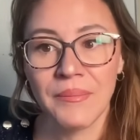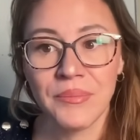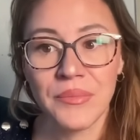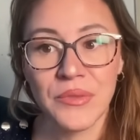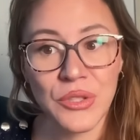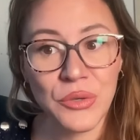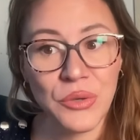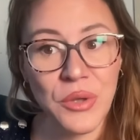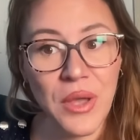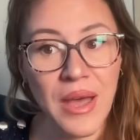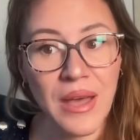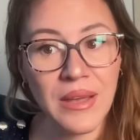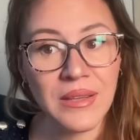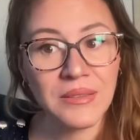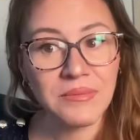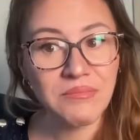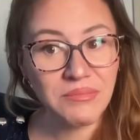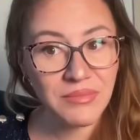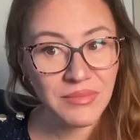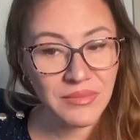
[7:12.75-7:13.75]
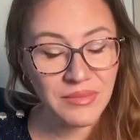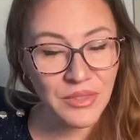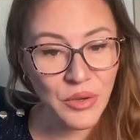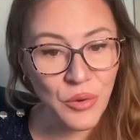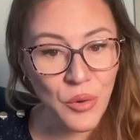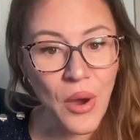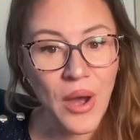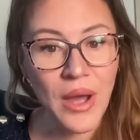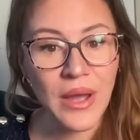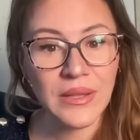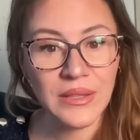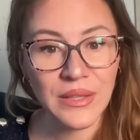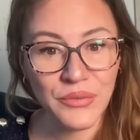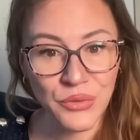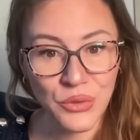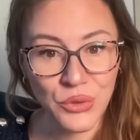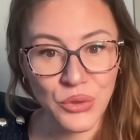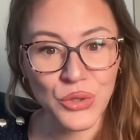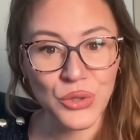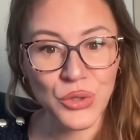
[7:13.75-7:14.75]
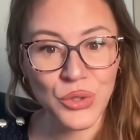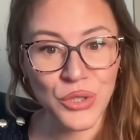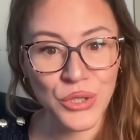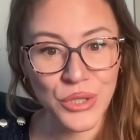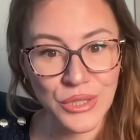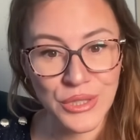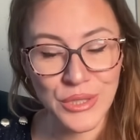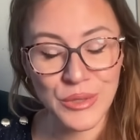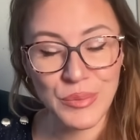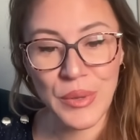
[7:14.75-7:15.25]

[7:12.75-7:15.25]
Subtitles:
So yeah, quite a few sources